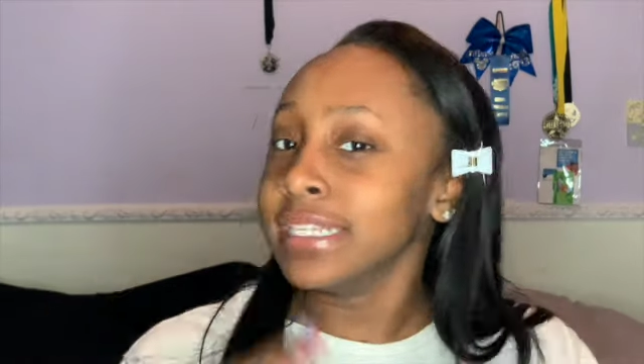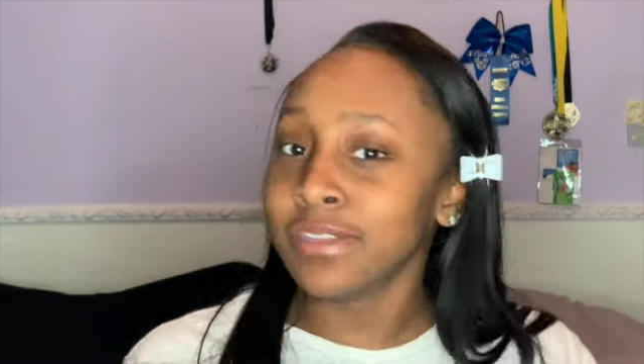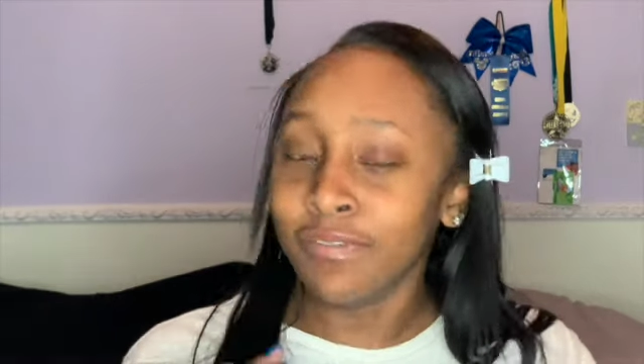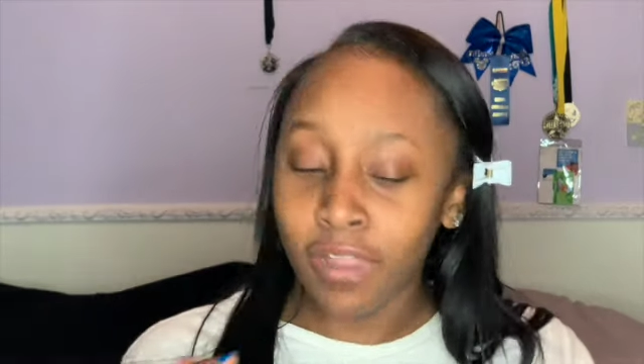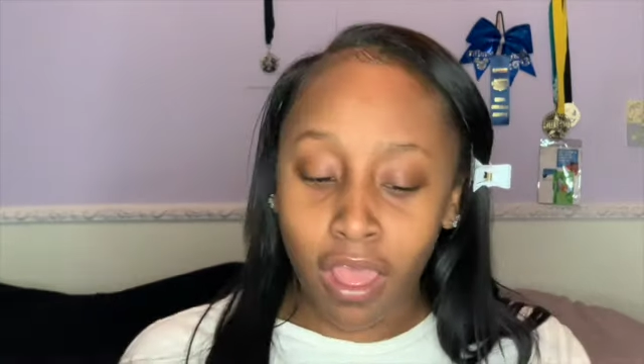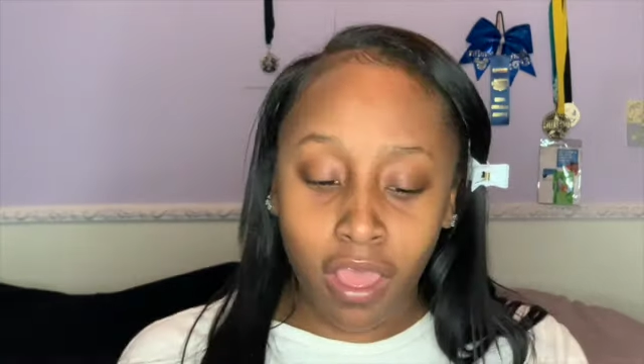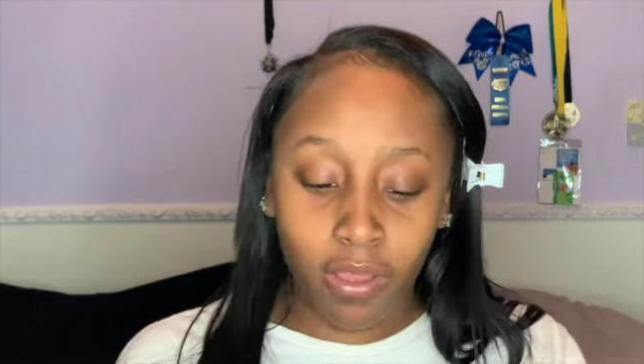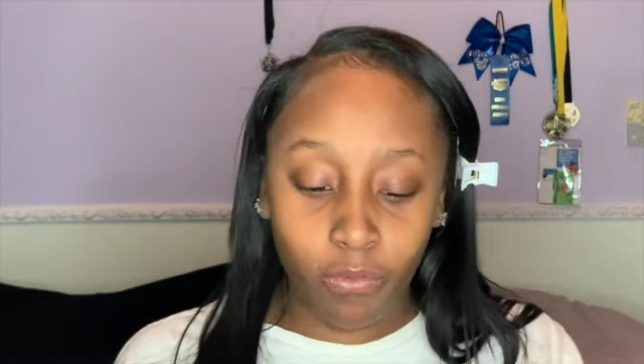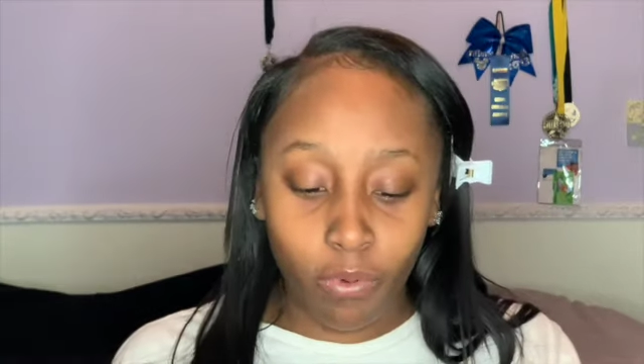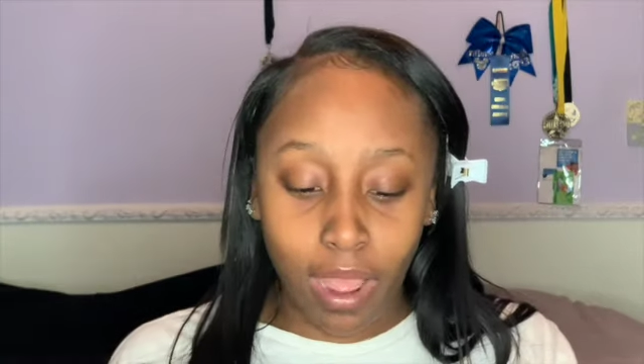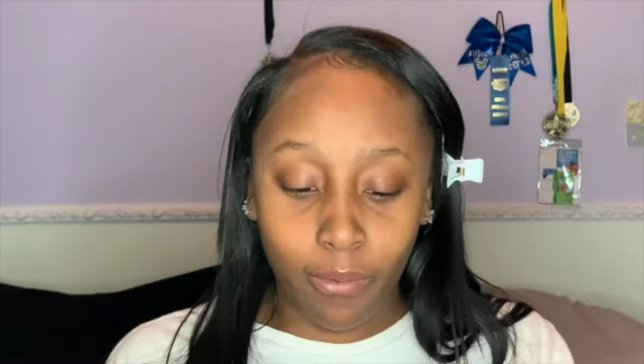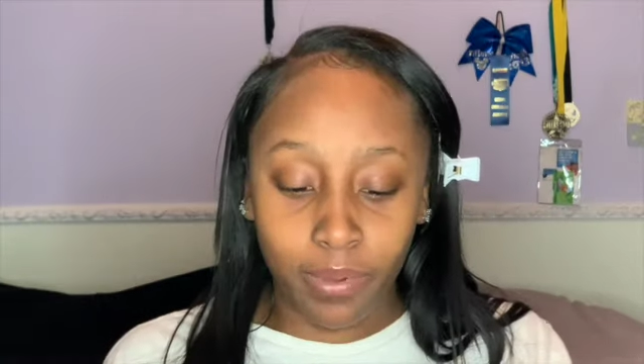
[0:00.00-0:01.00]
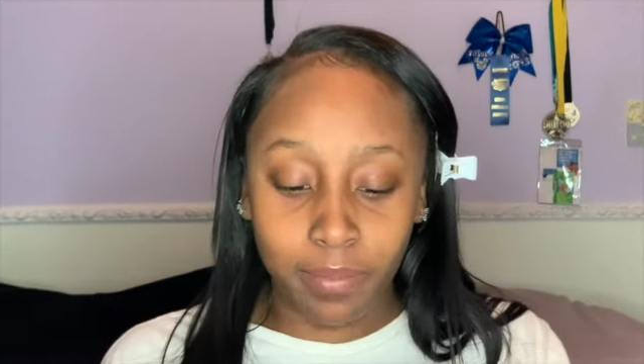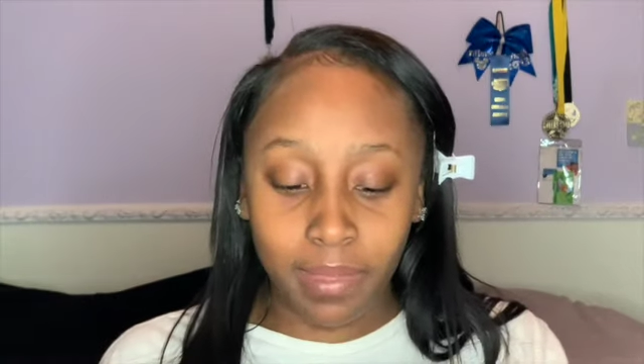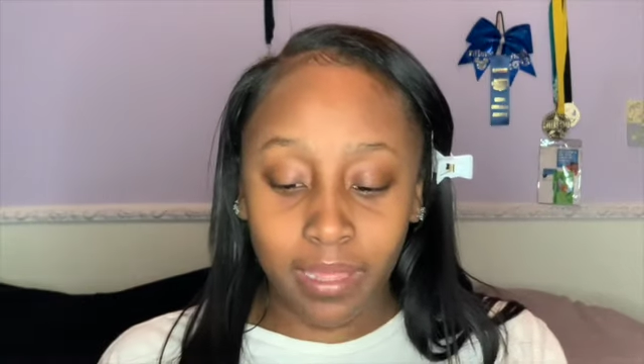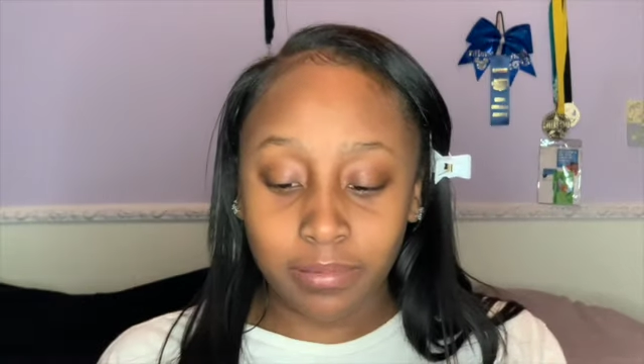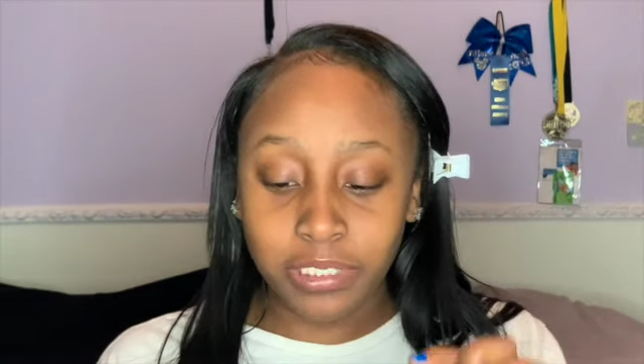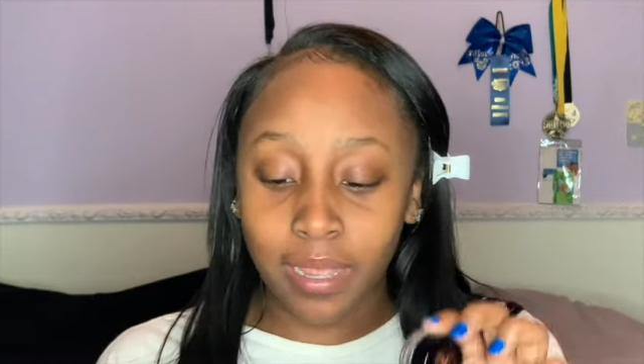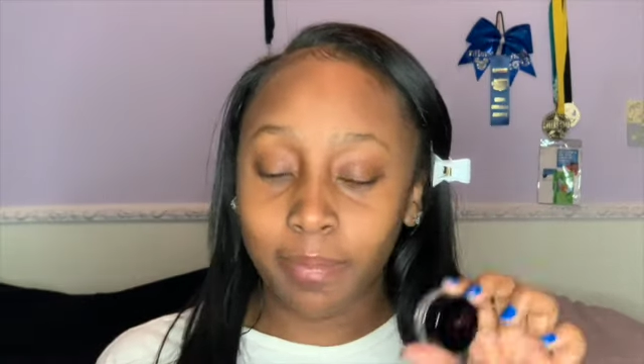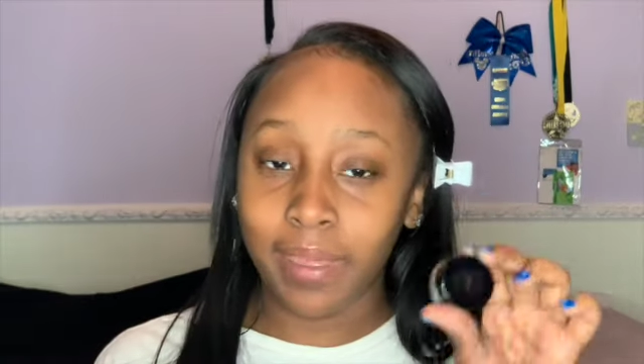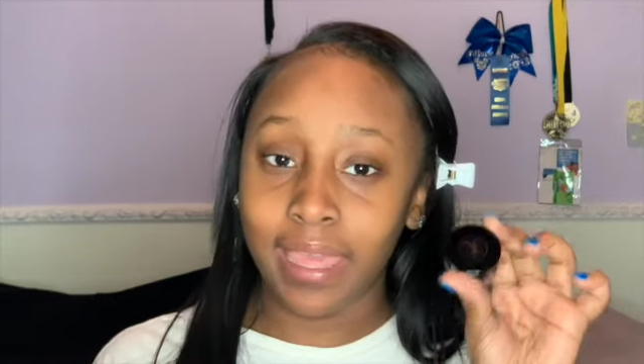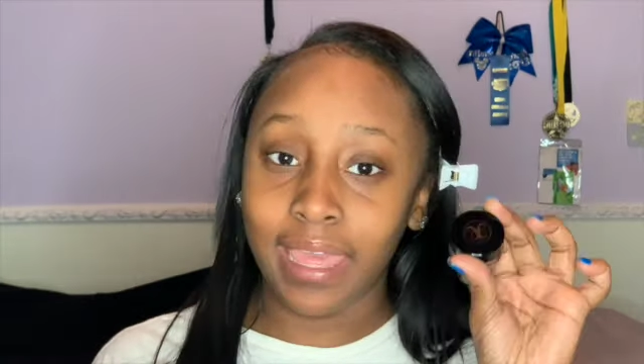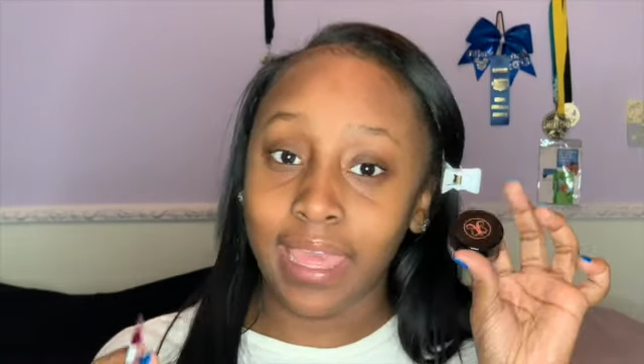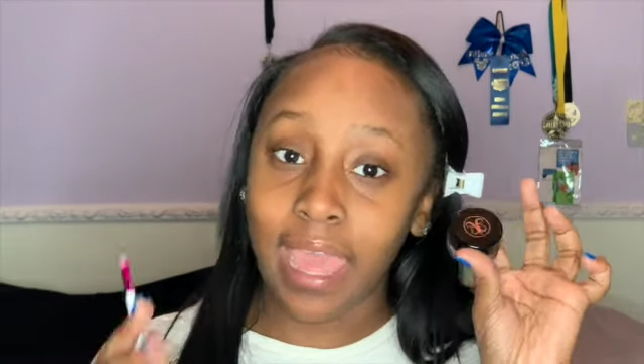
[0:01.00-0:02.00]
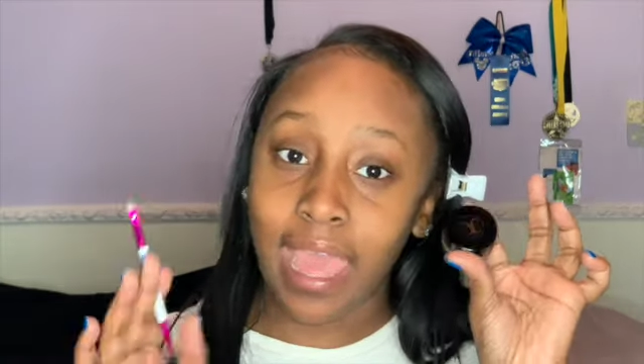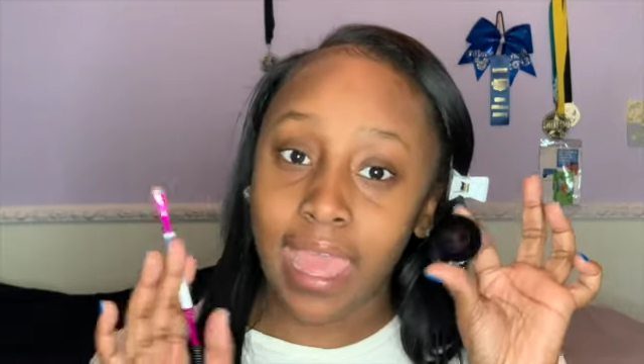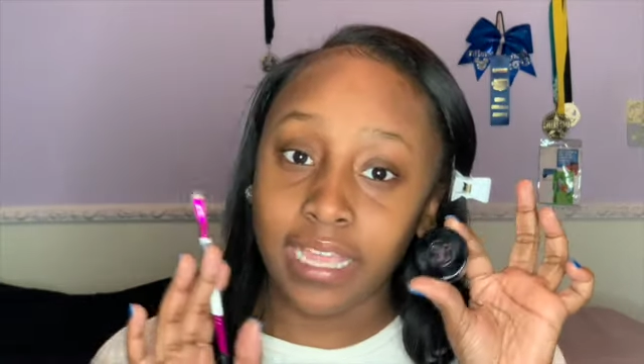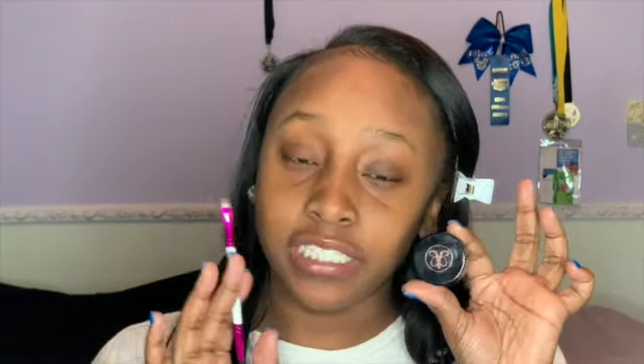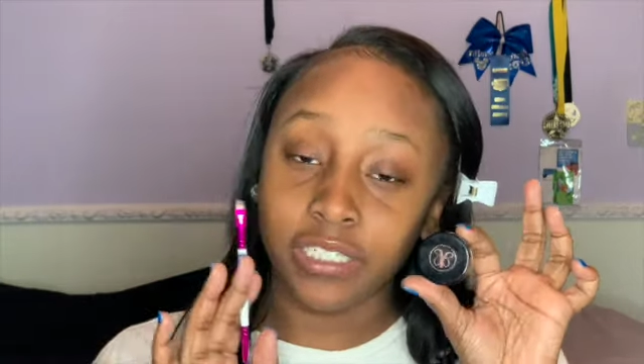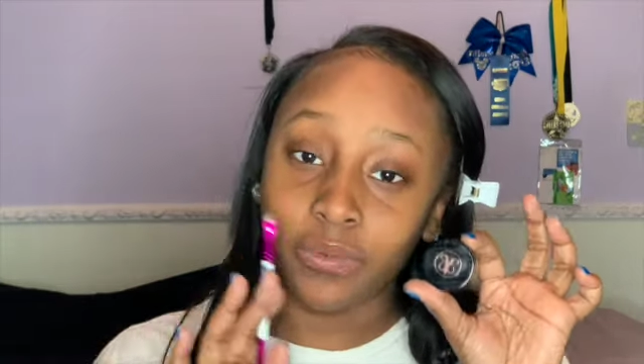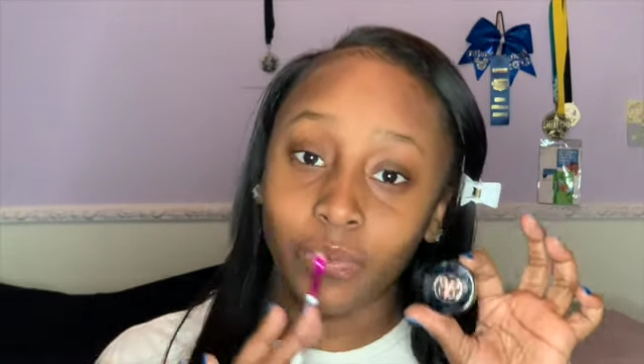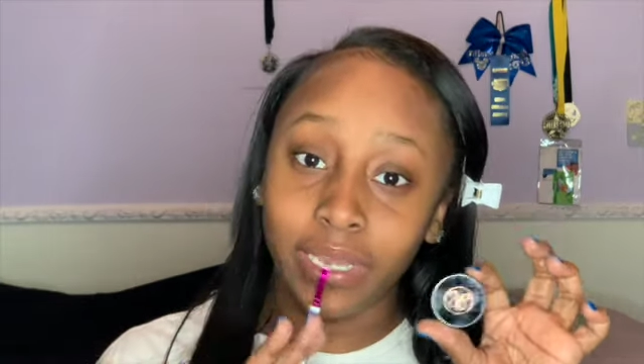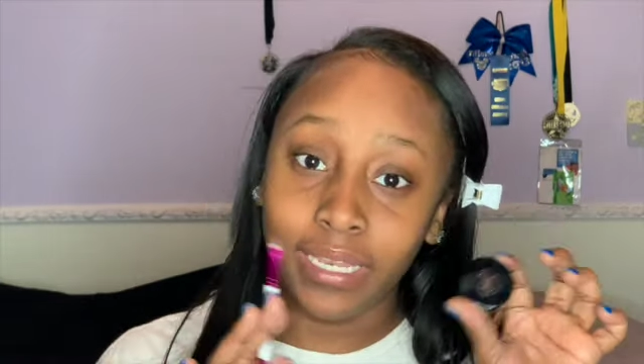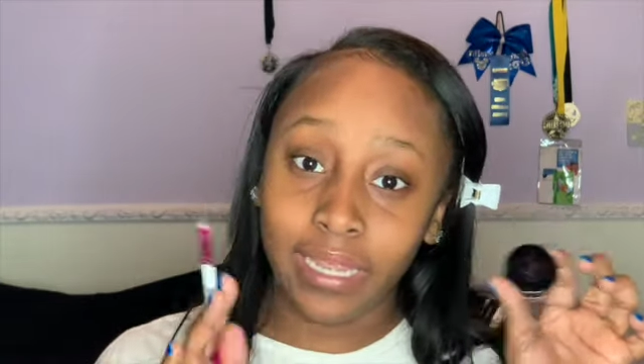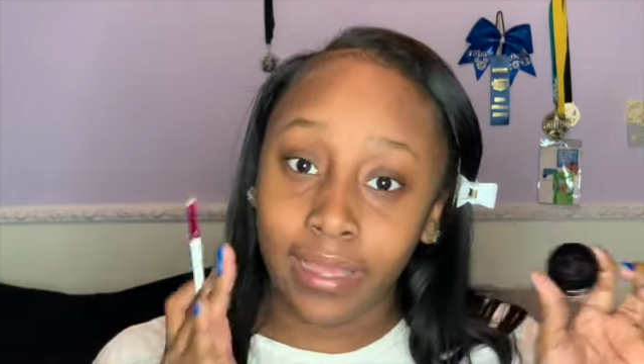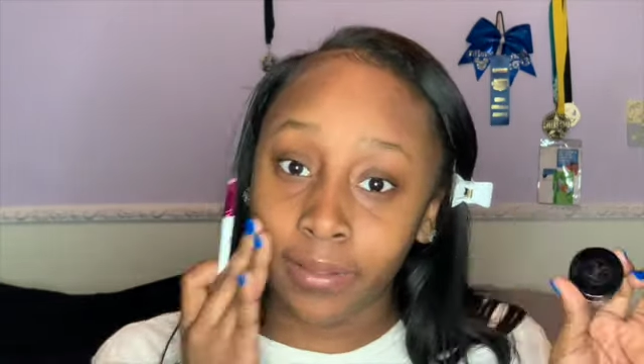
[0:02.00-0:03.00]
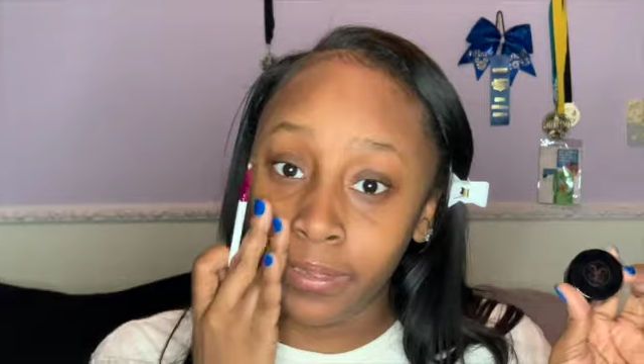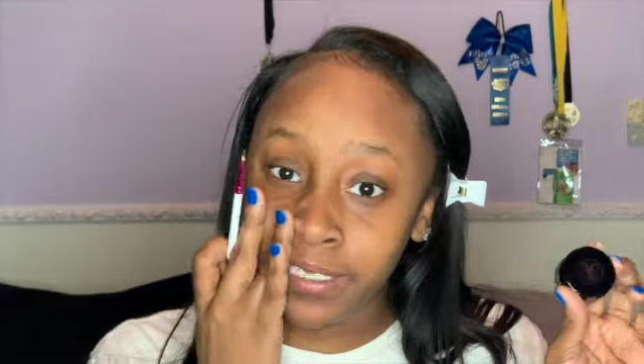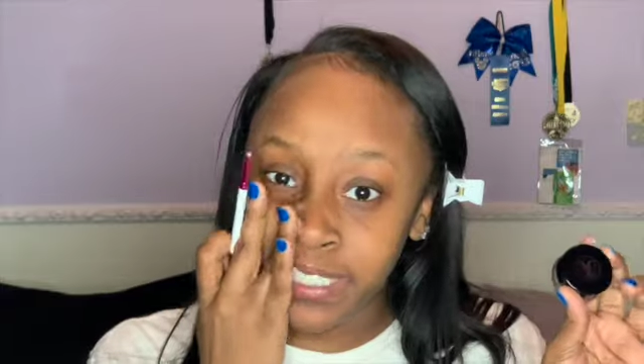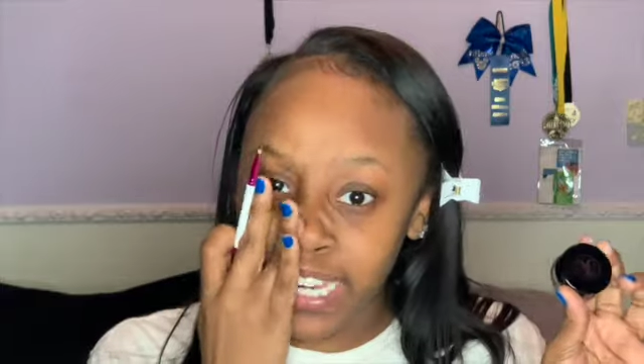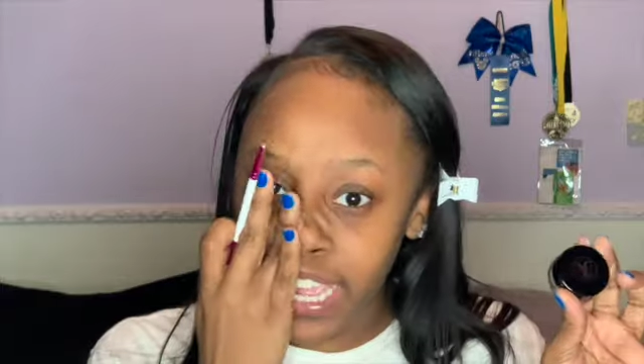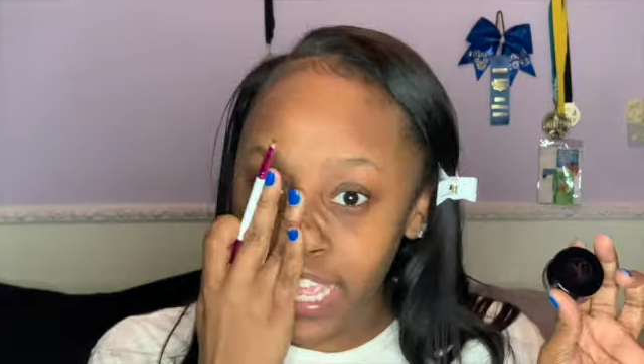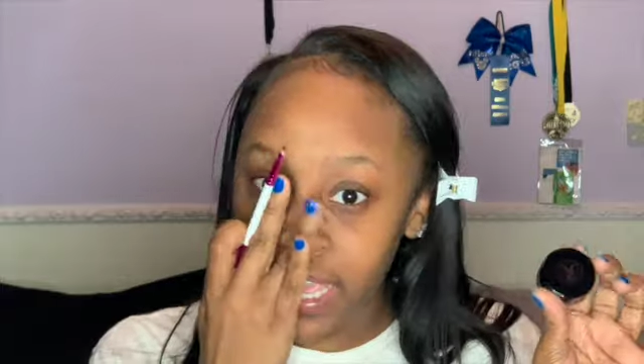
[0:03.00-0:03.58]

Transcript: a vlog where I went makeup shopping, and I actually went down a shade